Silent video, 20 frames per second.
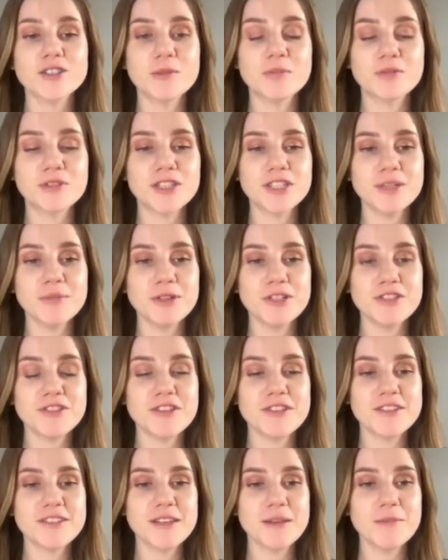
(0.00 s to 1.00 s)
pretty much
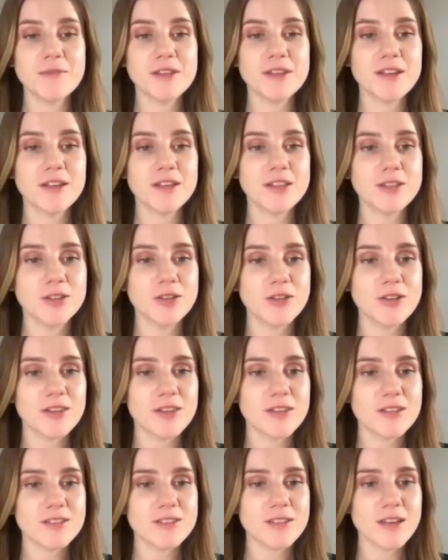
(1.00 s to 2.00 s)
the same thing. Look
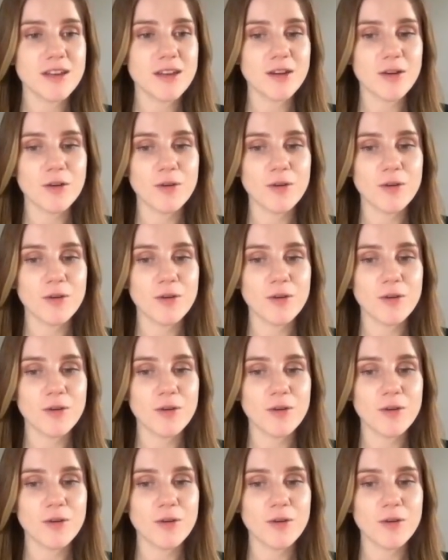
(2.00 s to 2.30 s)
at this cake.